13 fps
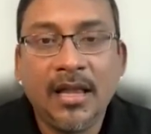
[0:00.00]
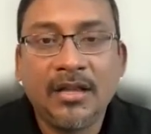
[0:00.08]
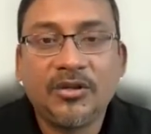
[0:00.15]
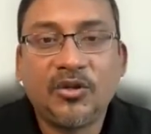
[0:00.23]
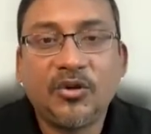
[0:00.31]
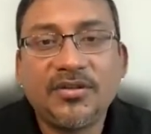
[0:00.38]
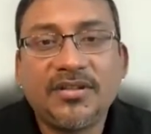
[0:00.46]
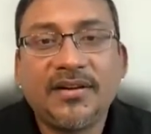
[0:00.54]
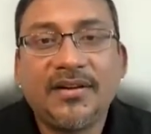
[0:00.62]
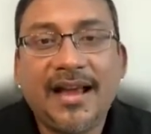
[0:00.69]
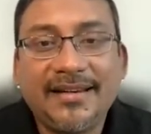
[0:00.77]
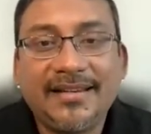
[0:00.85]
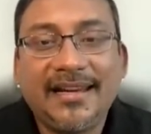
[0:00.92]
Choose the
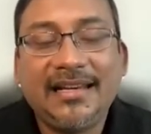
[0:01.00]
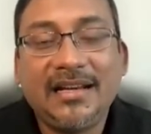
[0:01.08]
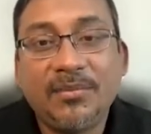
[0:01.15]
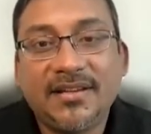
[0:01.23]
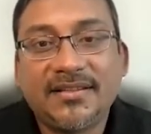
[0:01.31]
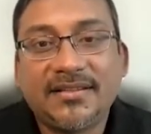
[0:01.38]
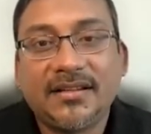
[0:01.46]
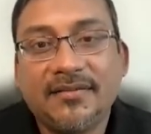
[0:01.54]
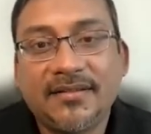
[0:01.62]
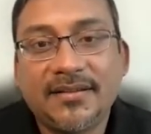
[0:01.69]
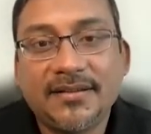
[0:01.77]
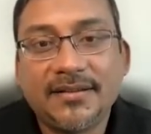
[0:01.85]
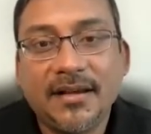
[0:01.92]
right AWS
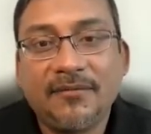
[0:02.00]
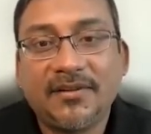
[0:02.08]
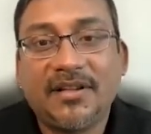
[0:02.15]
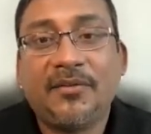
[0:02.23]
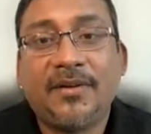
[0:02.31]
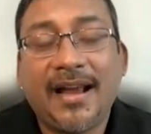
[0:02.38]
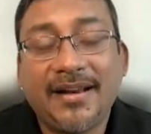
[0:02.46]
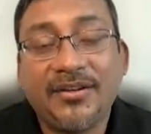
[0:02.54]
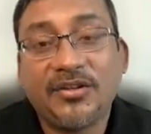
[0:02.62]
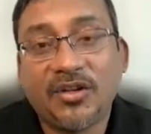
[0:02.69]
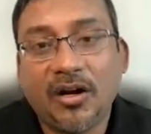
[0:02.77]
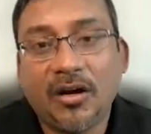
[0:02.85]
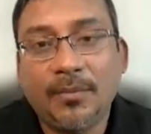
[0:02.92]
service for the right
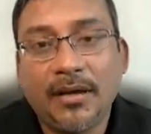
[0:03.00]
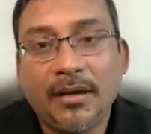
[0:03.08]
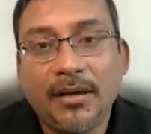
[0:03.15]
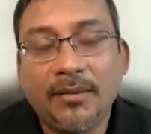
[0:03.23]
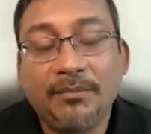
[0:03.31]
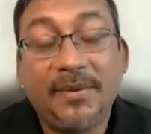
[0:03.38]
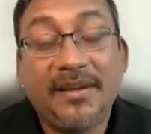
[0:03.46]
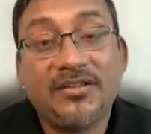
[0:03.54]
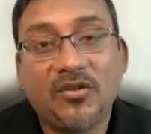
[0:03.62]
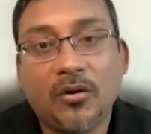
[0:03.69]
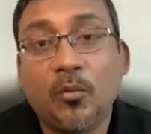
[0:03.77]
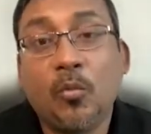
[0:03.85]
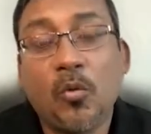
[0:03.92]
job based
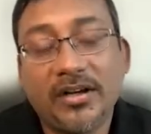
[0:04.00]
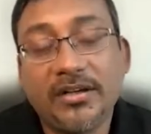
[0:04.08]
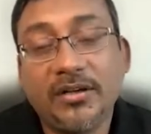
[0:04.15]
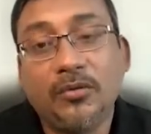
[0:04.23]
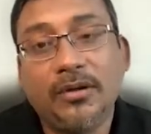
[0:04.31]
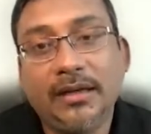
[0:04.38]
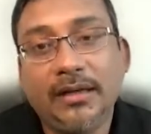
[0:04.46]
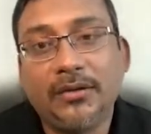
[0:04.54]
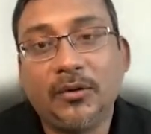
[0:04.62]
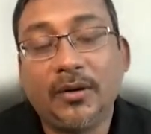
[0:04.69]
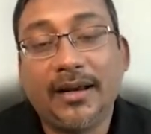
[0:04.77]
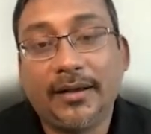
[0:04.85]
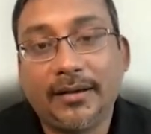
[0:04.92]
on what you need to
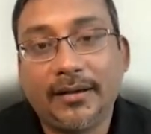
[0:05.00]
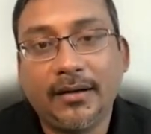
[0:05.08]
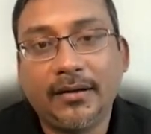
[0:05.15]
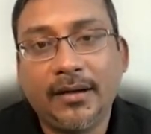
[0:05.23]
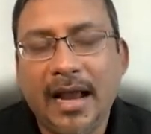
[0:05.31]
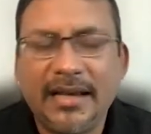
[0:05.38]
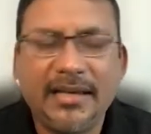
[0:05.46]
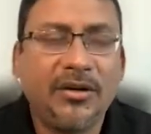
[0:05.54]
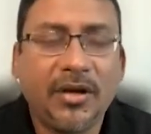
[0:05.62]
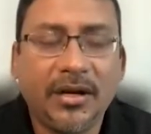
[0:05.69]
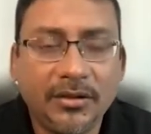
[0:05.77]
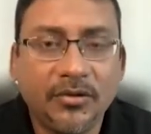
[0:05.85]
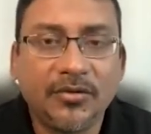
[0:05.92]
get done. And you
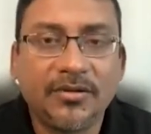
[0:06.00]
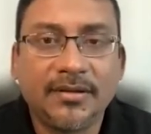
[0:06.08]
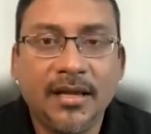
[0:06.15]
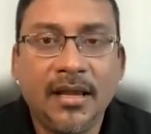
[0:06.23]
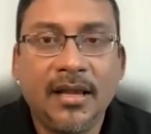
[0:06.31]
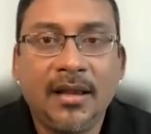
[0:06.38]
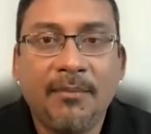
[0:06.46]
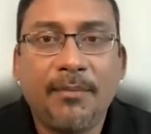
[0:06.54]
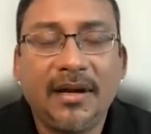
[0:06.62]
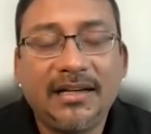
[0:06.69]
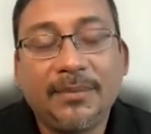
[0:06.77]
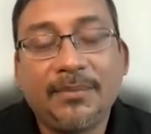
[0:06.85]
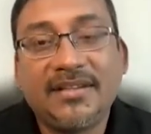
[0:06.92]
can use
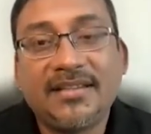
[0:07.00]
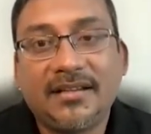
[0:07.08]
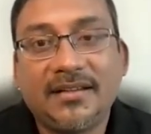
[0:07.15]
multiple set of